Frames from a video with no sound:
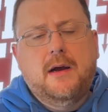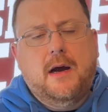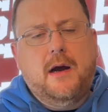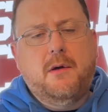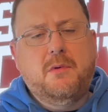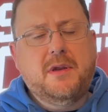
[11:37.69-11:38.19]

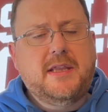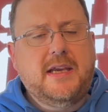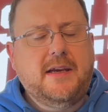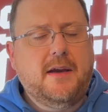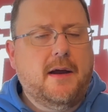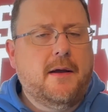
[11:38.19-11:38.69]
Uh, with
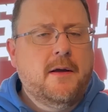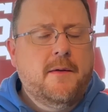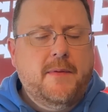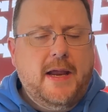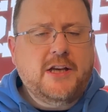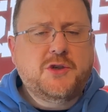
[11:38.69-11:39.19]
the uh,
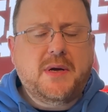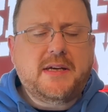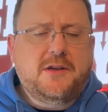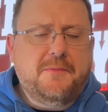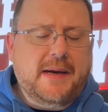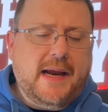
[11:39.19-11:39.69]
Injury
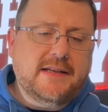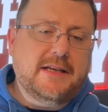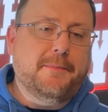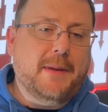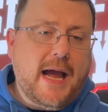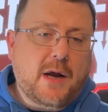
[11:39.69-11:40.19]
to Mackenzie
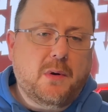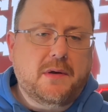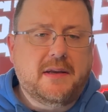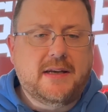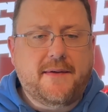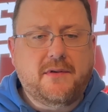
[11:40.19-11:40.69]
Blackwood.
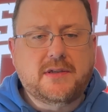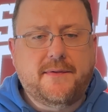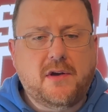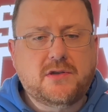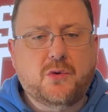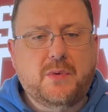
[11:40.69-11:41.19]
The Devils have
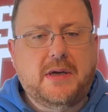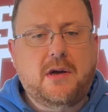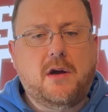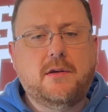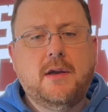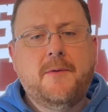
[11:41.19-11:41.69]
also
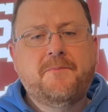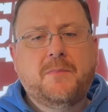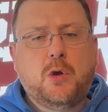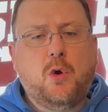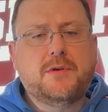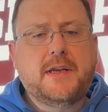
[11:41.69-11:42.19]
recalled
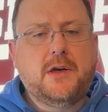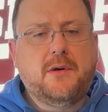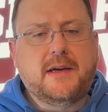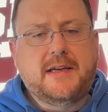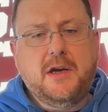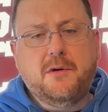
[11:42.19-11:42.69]
goaltender
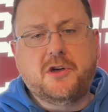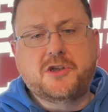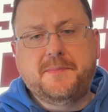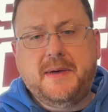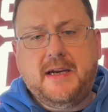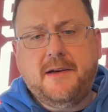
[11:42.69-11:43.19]
Akira
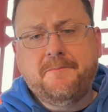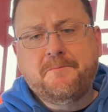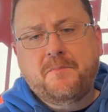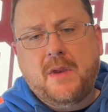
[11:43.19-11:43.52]
Schmid.